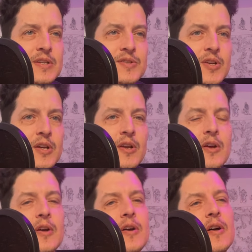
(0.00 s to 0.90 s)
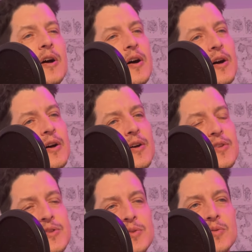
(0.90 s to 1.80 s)
He's like, the
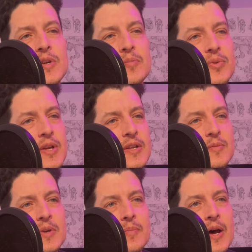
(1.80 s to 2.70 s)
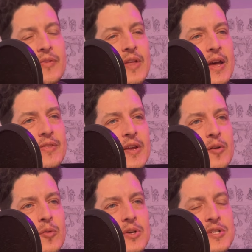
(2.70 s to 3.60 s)
school complained to me about that. They
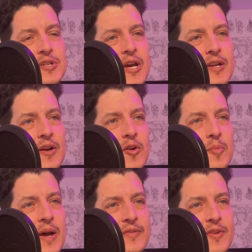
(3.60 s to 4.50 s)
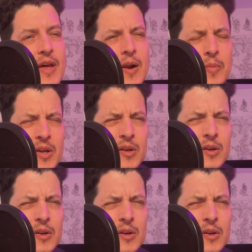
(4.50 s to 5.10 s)
don't want you heading home after that. I'm like,